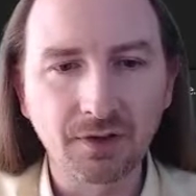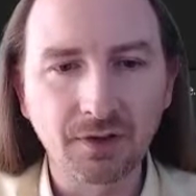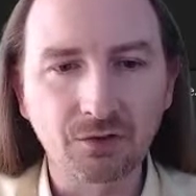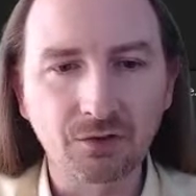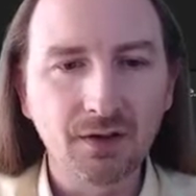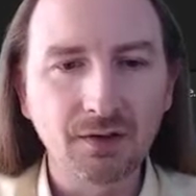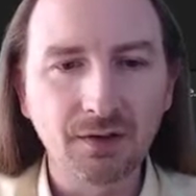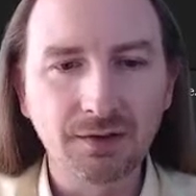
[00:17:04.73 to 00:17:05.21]

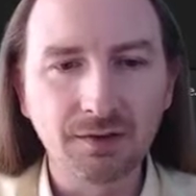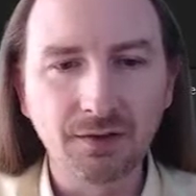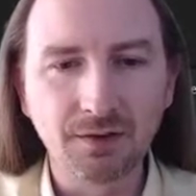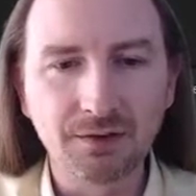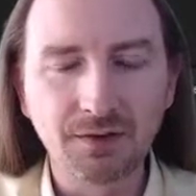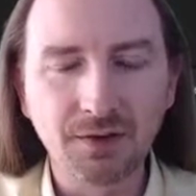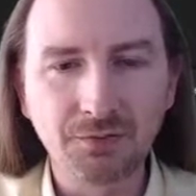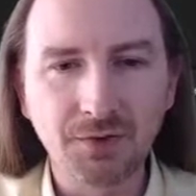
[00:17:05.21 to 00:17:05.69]
in the
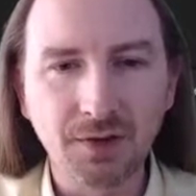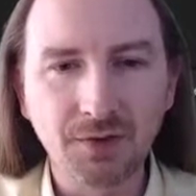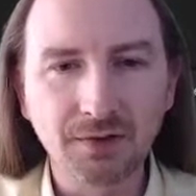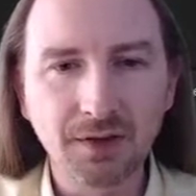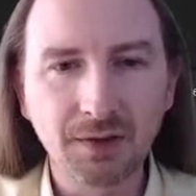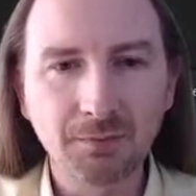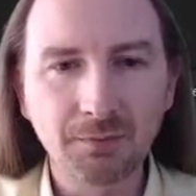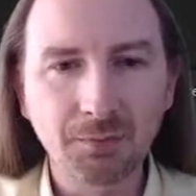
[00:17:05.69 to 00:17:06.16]
default
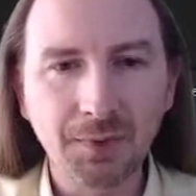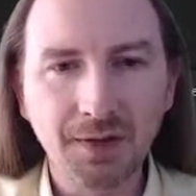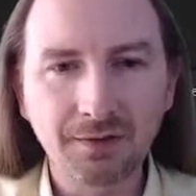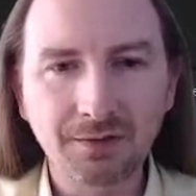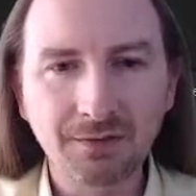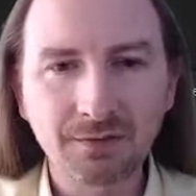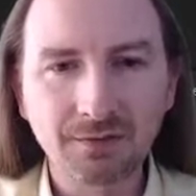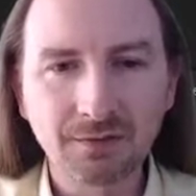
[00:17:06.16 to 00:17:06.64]

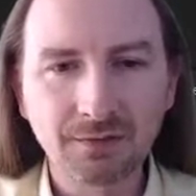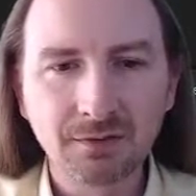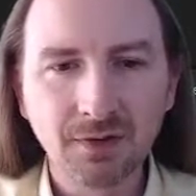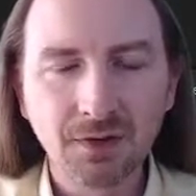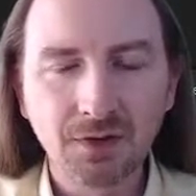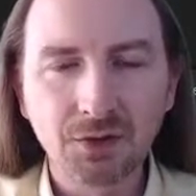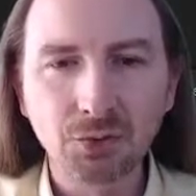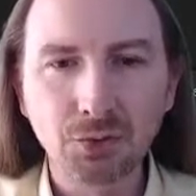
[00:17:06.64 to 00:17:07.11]
namespace.
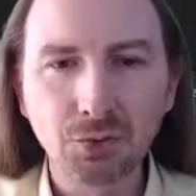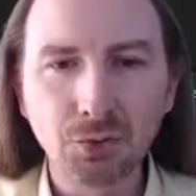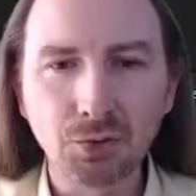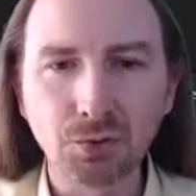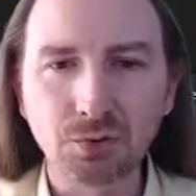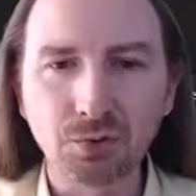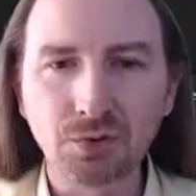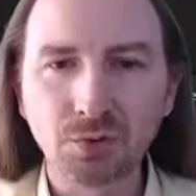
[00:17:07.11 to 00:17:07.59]

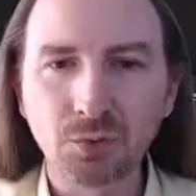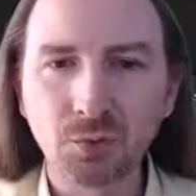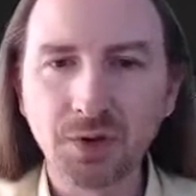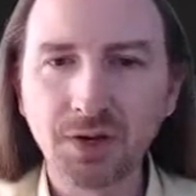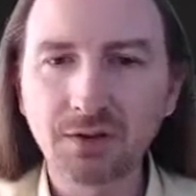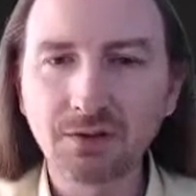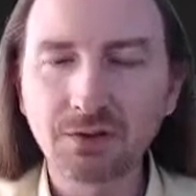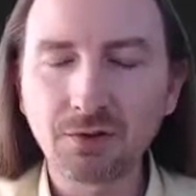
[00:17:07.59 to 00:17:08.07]
Ooh, we
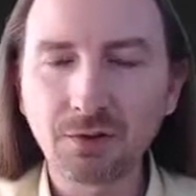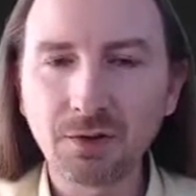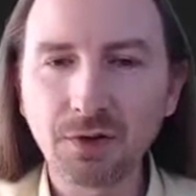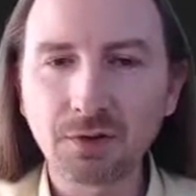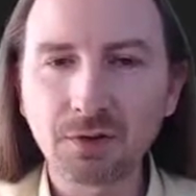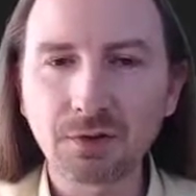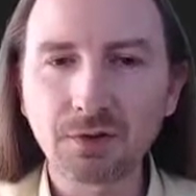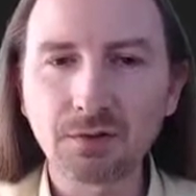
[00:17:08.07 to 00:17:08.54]
need to
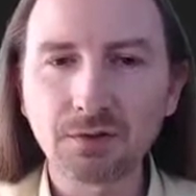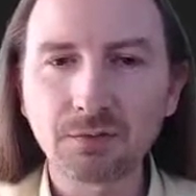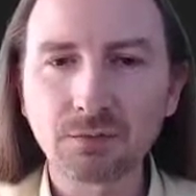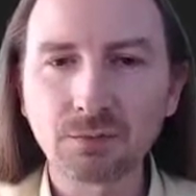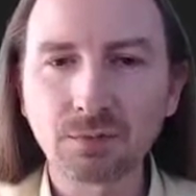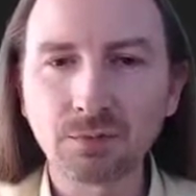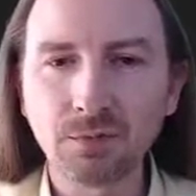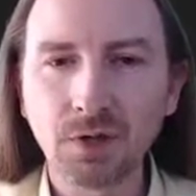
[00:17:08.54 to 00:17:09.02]

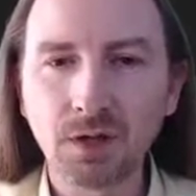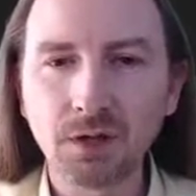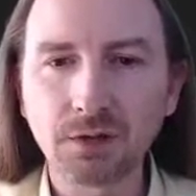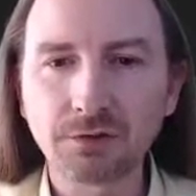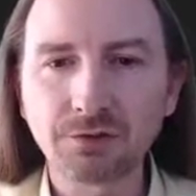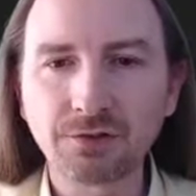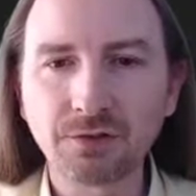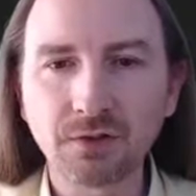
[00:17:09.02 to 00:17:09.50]

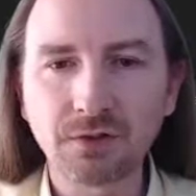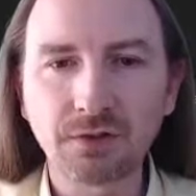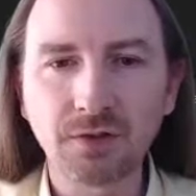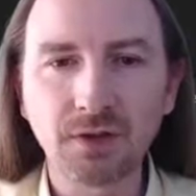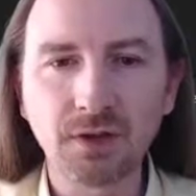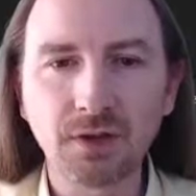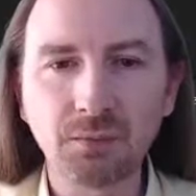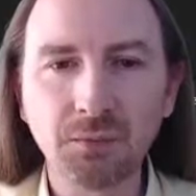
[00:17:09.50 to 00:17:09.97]
launch
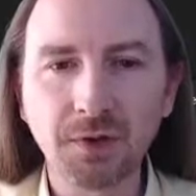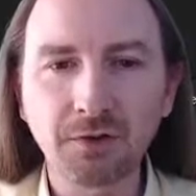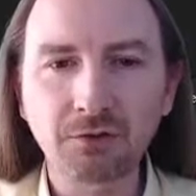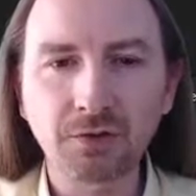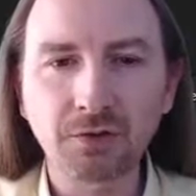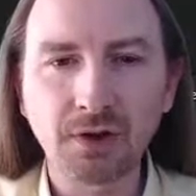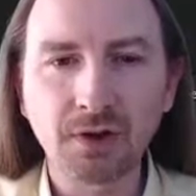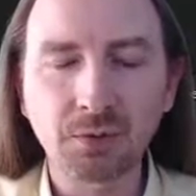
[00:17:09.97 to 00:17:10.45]
the
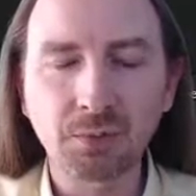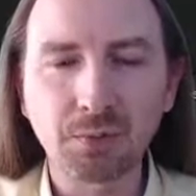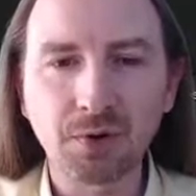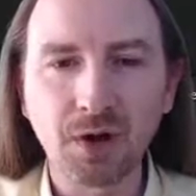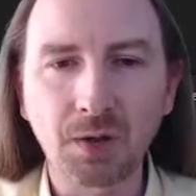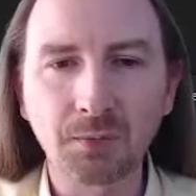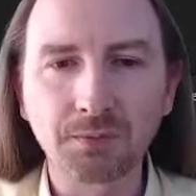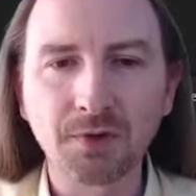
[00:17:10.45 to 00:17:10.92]
administrator
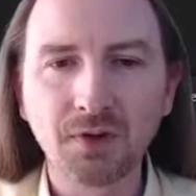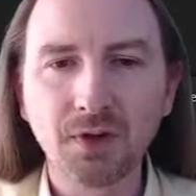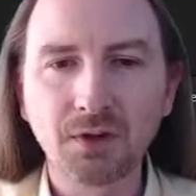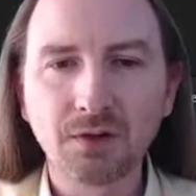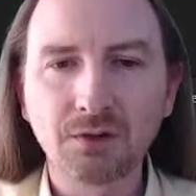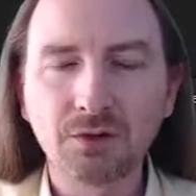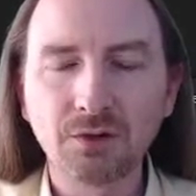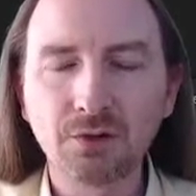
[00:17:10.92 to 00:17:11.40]
prompt
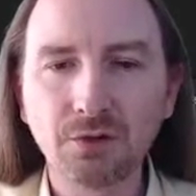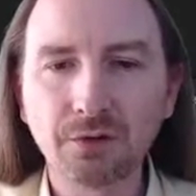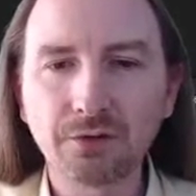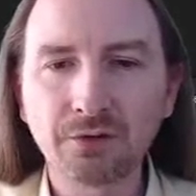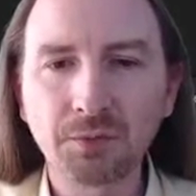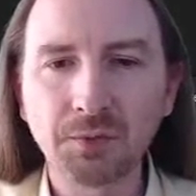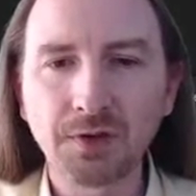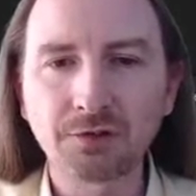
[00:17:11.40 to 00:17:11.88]
to do
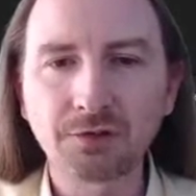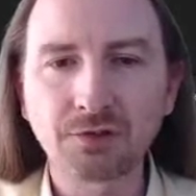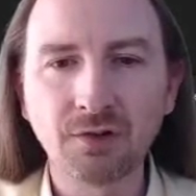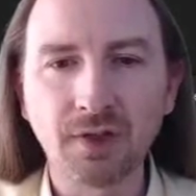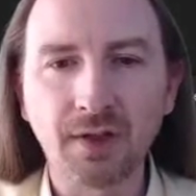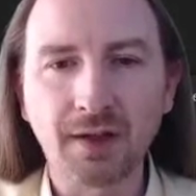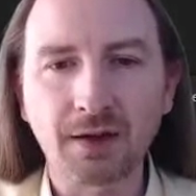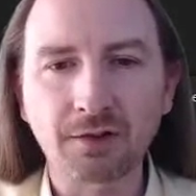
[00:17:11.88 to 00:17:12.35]
some
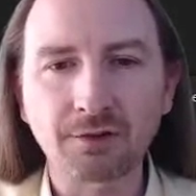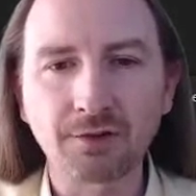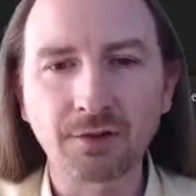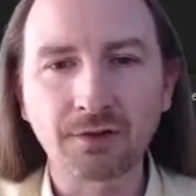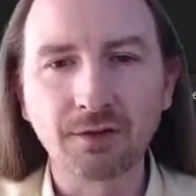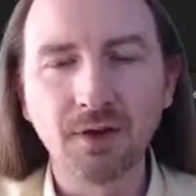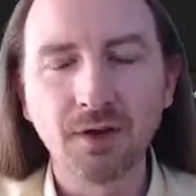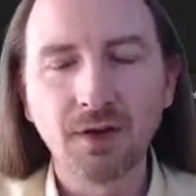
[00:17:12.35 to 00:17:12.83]
additional
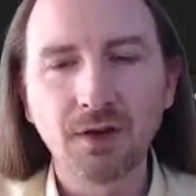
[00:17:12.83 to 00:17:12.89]
actions.